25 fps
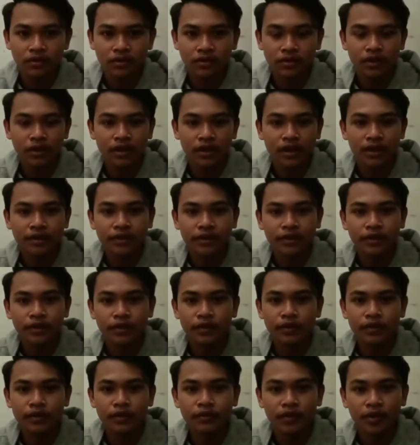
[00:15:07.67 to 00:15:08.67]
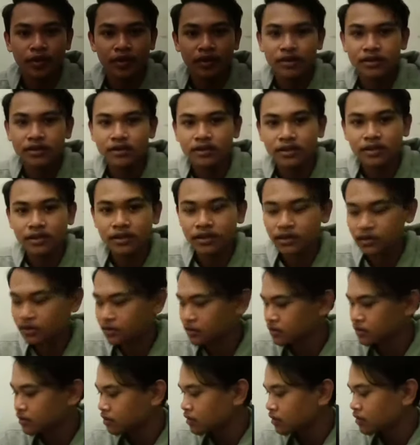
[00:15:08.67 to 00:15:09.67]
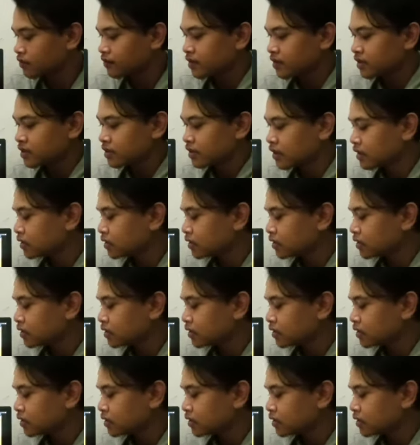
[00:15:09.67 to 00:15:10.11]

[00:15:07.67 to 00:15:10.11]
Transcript: There are 2 points. The first